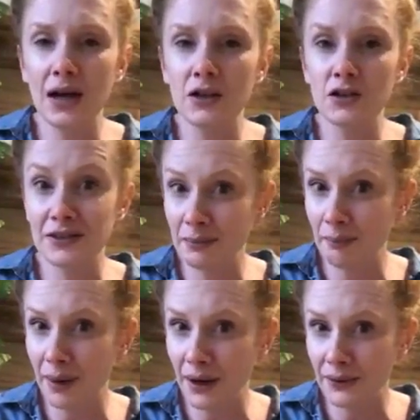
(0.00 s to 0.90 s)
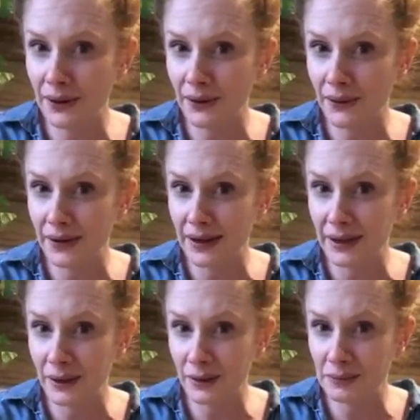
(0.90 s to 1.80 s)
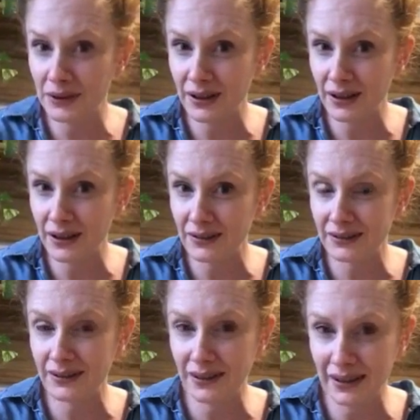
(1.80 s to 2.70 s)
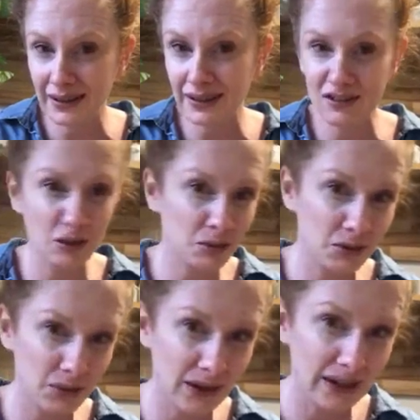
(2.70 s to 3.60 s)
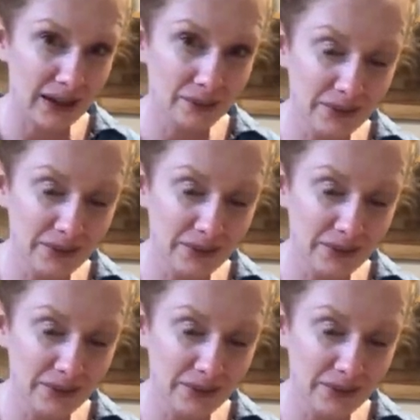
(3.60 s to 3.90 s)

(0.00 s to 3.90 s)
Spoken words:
tomorrow, and I hope you guys like and subscribe.